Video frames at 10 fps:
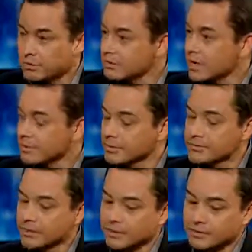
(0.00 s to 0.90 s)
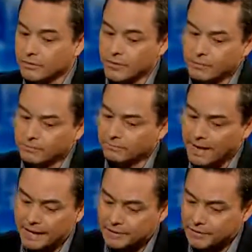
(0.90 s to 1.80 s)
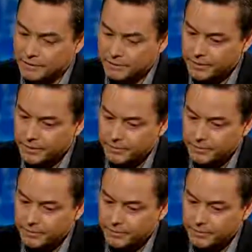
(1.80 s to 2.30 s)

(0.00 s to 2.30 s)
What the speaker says: newcomers, and going back to